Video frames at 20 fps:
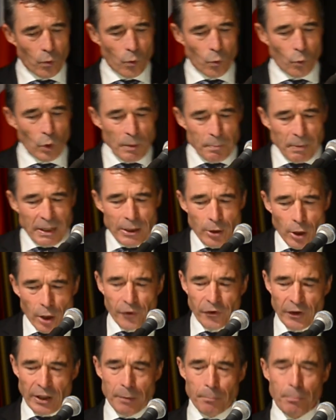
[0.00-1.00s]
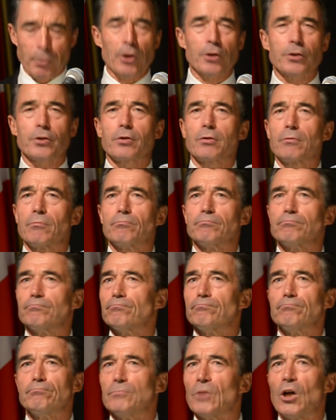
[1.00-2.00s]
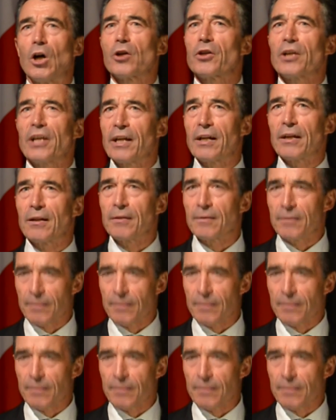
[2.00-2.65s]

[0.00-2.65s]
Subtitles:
will be nothing but hot air.